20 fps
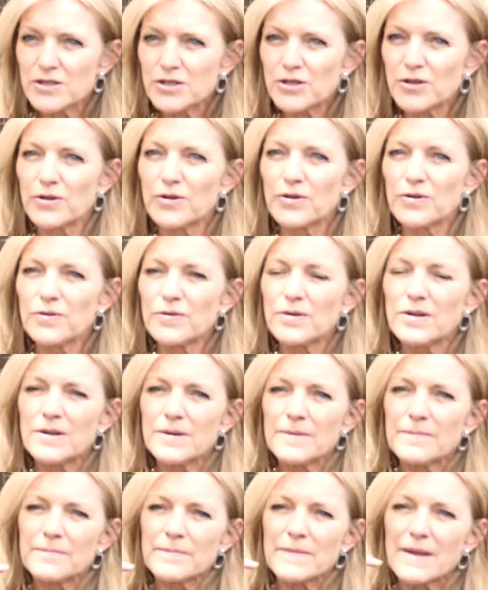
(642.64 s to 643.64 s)
to
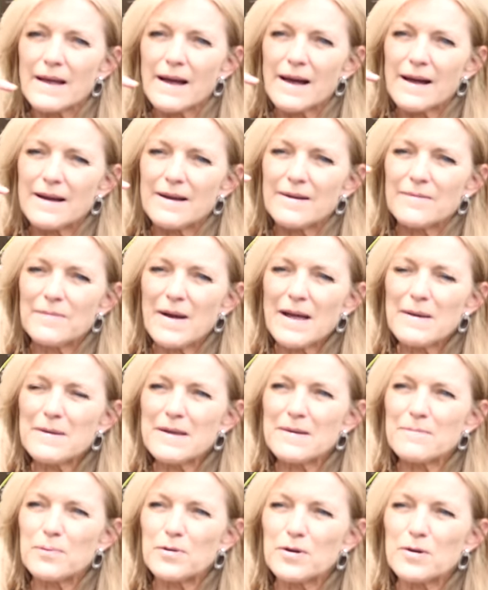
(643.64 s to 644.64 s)
uh,
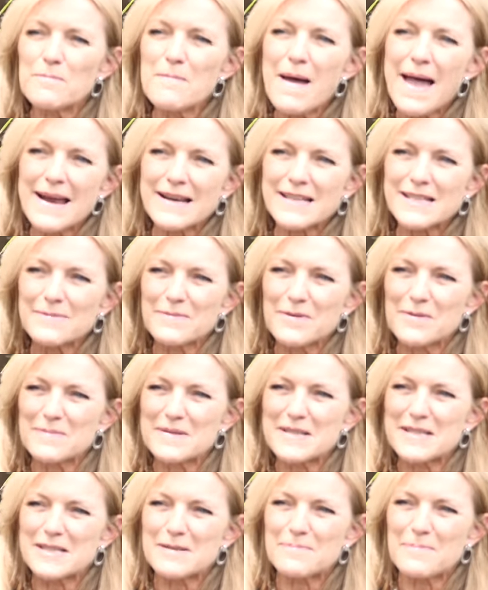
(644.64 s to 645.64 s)
maybe put a maximum
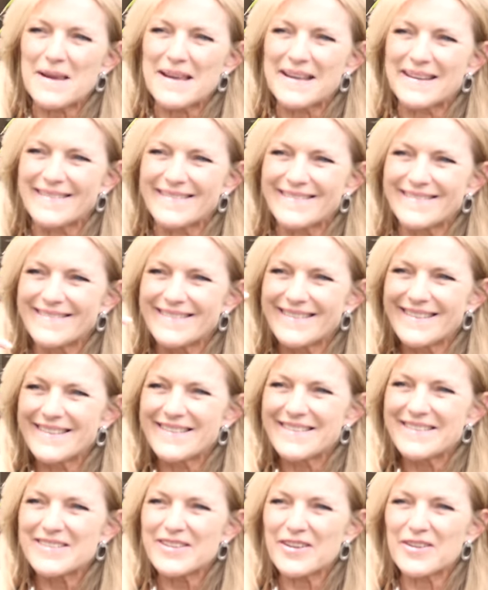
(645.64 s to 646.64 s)
spin.
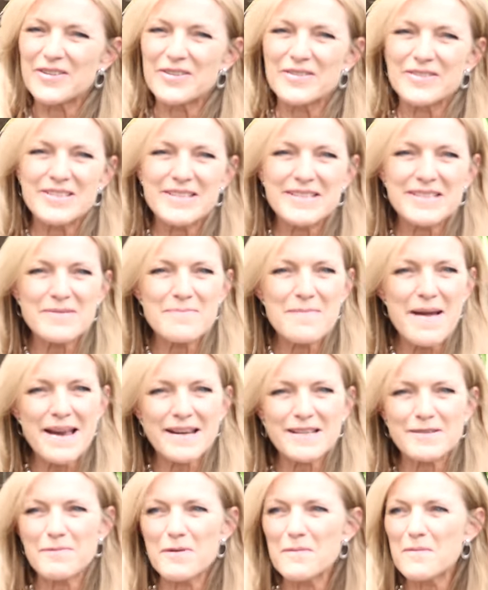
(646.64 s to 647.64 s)
So just a
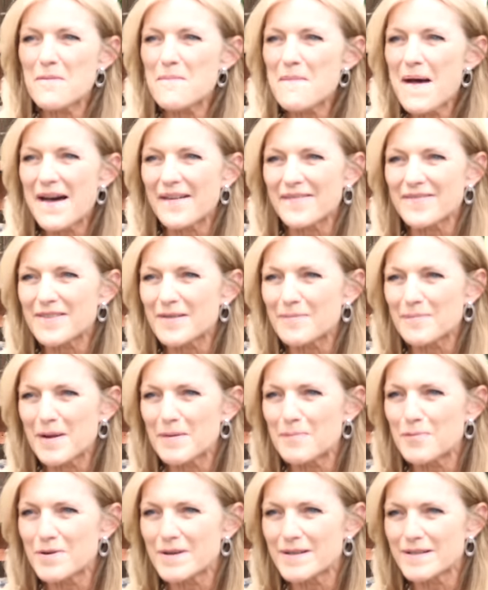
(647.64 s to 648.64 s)
maximum amount that
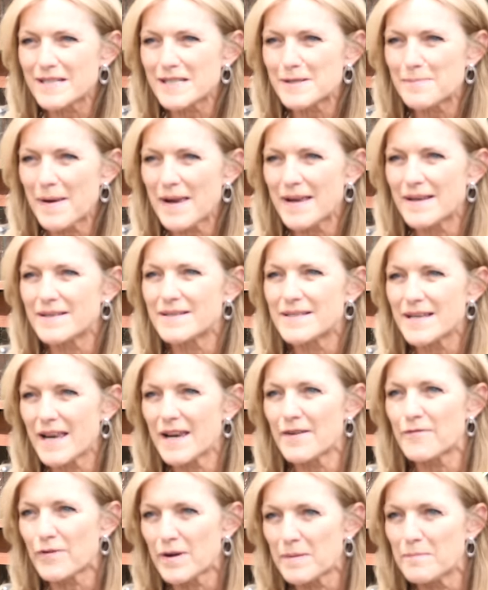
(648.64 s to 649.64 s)
people can spend
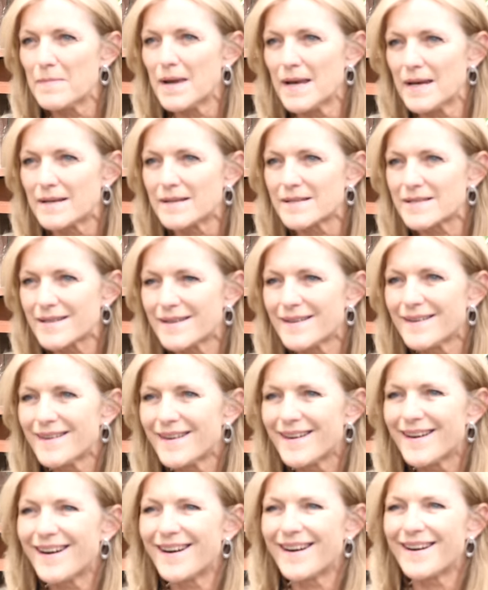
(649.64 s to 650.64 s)
every minute
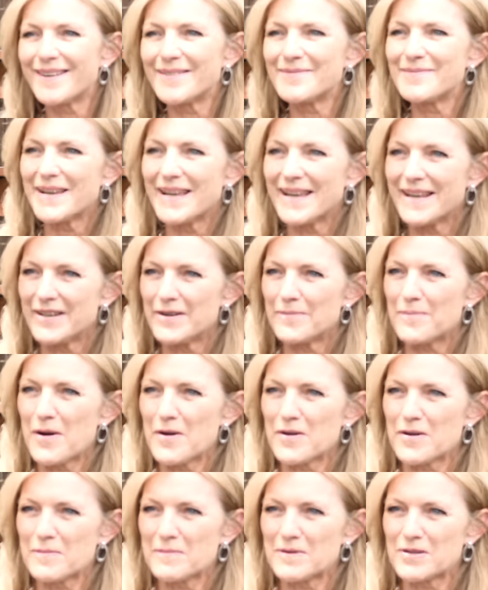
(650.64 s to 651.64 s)
um, in, a
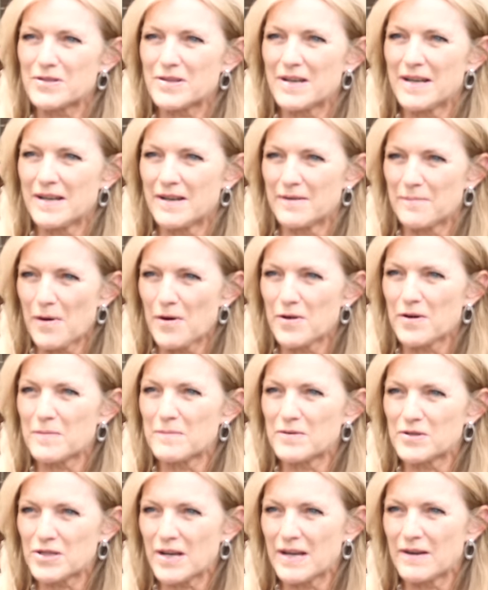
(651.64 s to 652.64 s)
poker in a poker
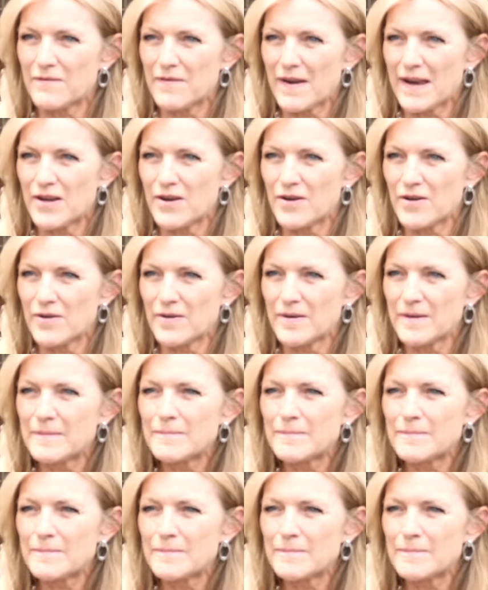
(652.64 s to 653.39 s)
machine venue.